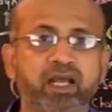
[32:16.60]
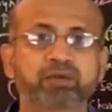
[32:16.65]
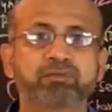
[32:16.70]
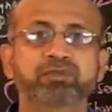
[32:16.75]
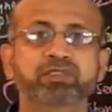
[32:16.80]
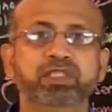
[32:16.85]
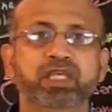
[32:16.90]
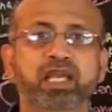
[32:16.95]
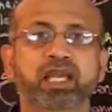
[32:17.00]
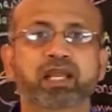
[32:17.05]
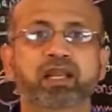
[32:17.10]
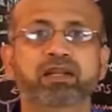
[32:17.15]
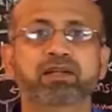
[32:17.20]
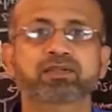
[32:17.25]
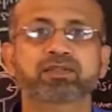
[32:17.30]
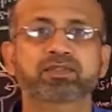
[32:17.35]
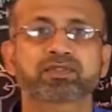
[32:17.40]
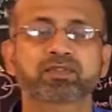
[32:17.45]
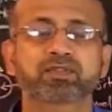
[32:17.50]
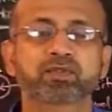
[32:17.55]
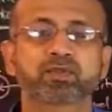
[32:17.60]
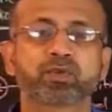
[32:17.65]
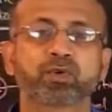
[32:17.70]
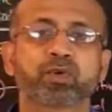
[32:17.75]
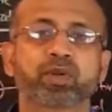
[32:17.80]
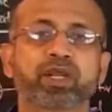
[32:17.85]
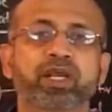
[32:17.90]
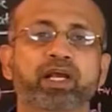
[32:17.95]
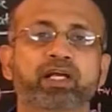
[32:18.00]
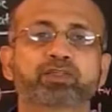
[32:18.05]
time scales
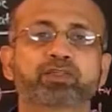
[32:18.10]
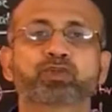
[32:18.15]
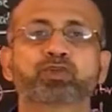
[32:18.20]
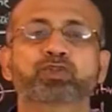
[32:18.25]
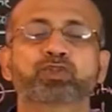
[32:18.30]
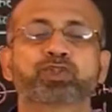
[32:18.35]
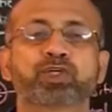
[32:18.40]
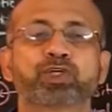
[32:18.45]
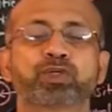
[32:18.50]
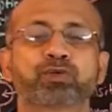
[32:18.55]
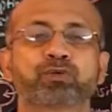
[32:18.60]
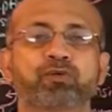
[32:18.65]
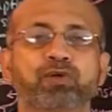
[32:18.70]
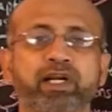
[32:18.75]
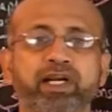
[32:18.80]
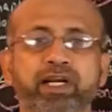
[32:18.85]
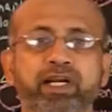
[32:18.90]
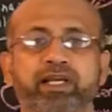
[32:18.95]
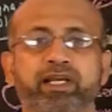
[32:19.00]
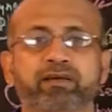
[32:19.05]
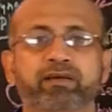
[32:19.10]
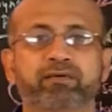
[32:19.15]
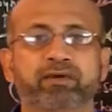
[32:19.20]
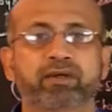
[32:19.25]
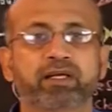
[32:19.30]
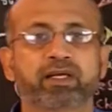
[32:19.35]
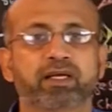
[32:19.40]
during associative learning?